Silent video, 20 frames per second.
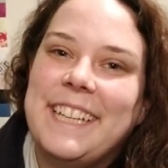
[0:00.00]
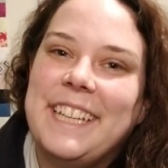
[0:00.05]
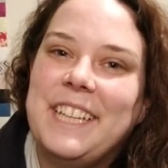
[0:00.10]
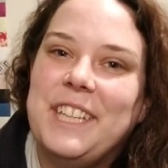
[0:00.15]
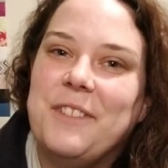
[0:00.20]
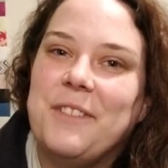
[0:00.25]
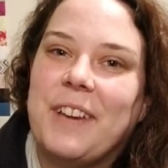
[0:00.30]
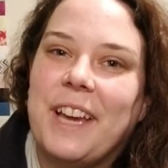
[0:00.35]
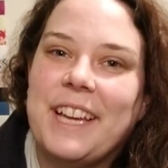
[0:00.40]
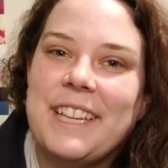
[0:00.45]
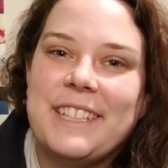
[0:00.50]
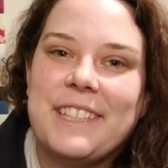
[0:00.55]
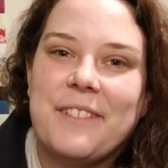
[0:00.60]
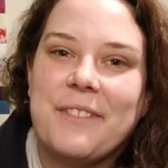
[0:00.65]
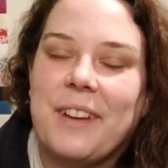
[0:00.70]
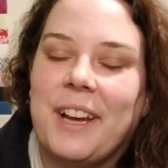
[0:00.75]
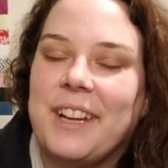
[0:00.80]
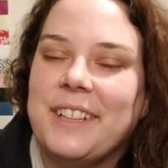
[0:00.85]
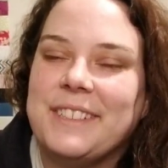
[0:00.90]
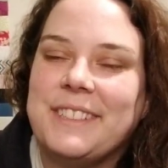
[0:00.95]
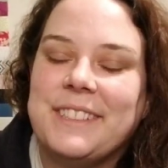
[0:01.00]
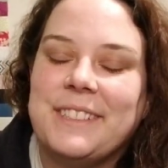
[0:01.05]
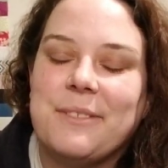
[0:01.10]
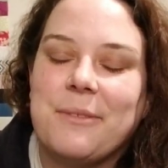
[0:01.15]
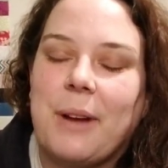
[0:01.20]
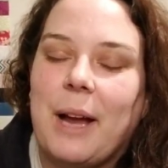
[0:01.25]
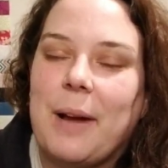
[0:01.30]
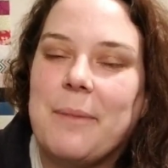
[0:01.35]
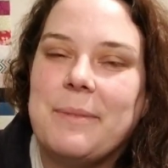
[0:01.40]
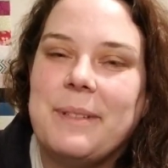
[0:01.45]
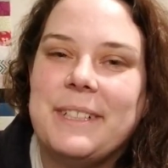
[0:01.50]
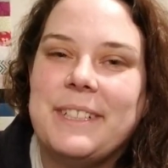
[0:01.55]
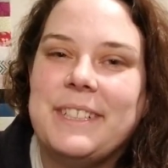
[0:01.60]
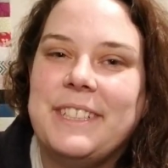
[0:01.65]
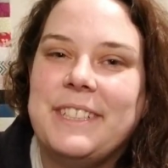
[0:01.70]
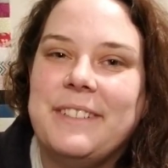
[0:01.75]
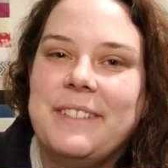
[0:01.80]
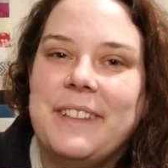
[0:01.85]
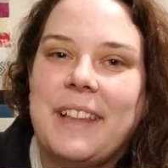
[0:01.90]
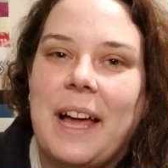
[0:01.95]
you guys have gotten wrapped
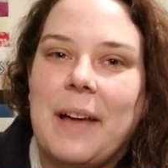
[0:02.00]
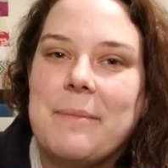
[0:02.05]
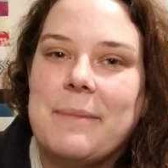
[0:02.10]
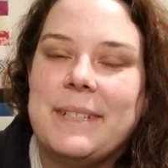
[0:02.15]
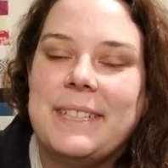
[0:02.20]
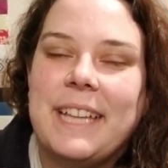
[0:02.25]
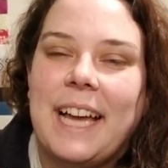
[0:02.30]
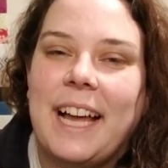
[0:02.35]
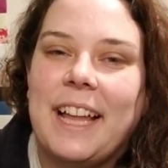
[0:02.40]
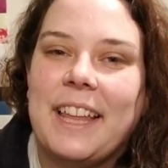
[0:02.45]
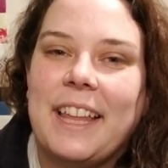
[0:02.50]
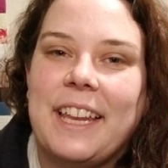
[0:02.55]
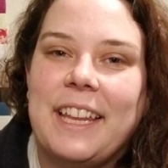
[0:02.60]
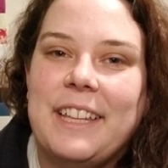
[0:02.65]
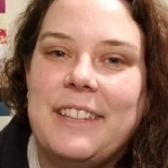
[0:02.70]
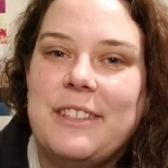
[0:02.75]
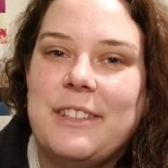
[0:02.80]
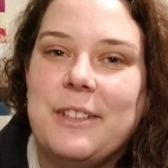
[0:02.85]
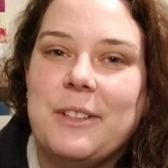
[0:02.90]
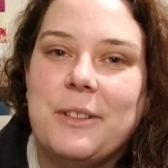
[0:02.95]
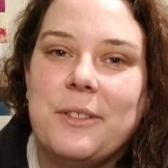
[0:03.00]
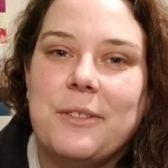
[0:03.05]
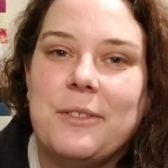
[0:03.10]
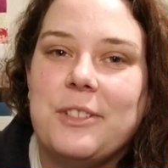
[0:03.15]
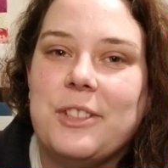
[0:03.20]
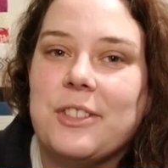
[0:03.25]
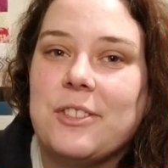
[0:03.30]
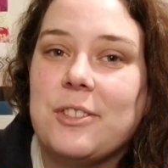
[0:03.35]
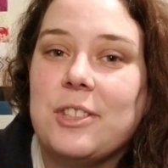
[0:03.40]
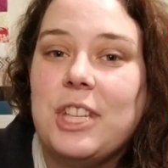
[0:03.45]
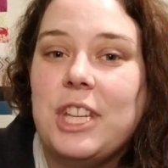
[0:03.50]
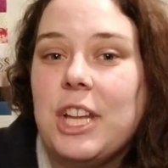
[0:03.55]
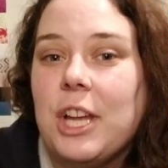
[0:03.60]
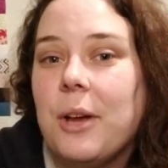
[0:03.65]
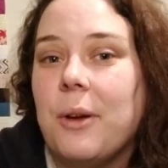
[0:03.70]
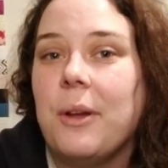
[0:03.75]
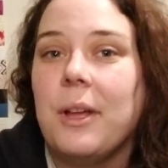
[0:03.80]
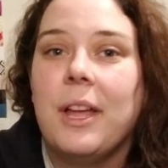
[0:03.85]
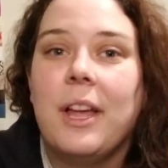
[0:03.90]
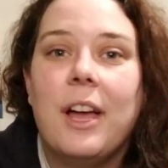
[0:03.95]
into that mentality too of just, you know,